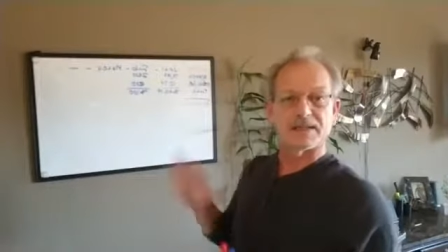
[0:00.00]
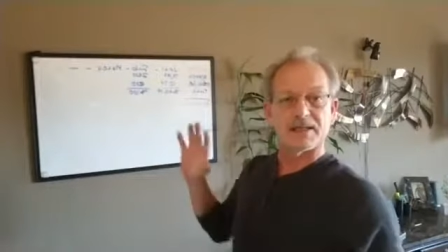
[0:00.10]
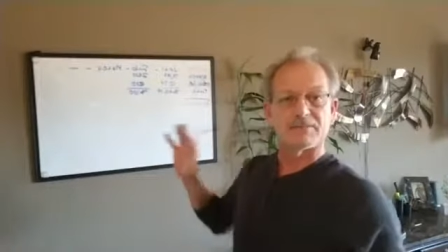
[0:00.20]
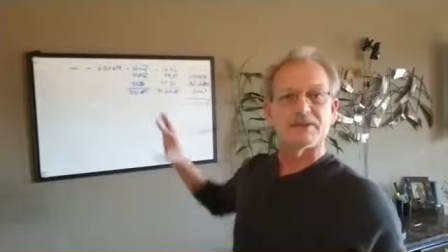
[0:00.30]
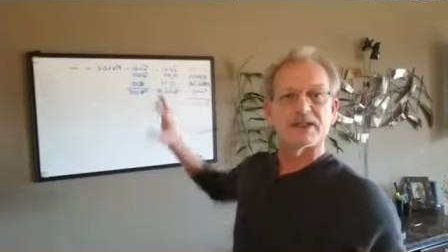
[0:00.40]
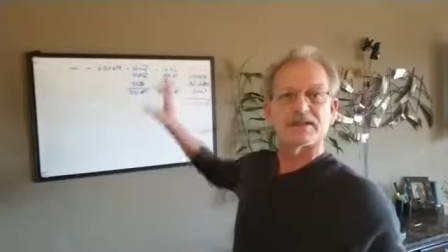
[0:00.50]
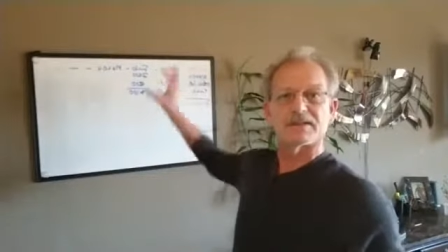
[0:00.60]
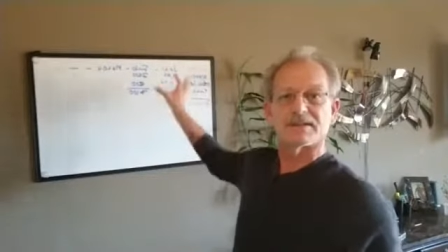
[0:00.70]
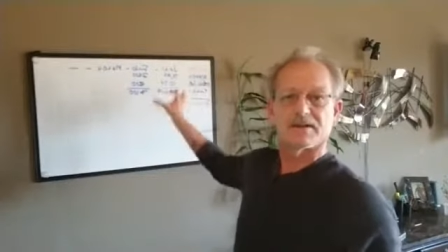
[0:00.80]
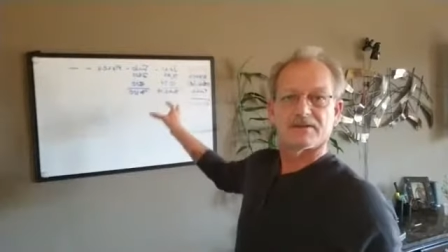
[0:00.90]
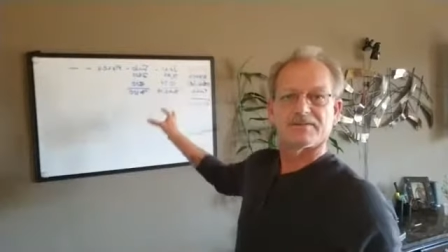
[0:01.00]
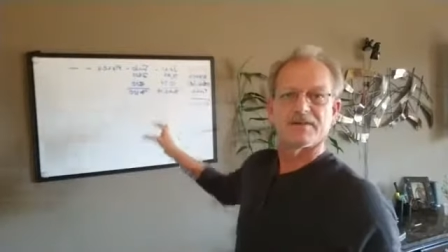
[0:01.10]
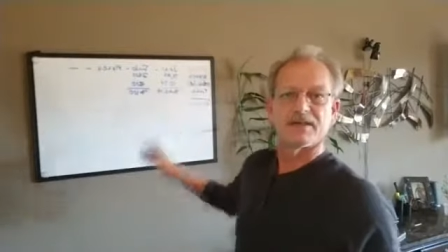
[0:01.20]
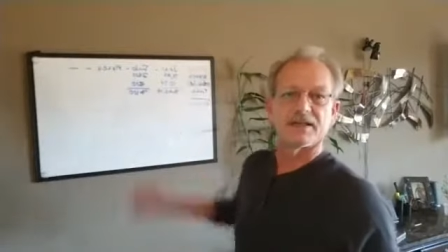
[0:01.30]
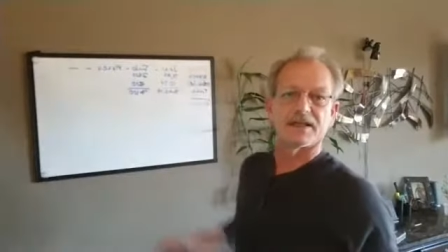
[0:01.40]
then we can start
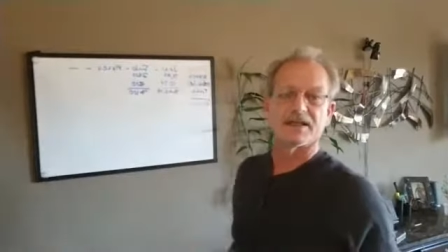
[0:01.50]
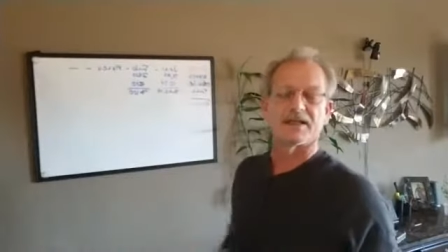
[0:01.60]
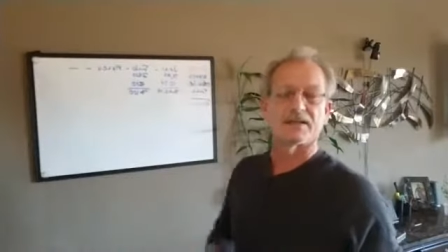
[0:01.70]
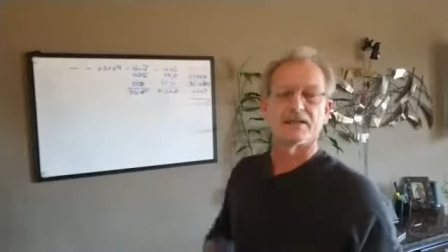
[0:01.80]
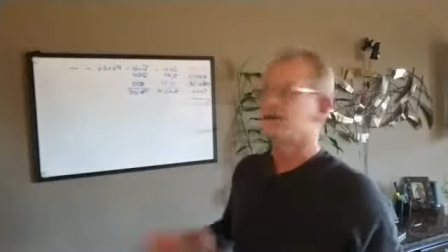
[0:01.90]
filling in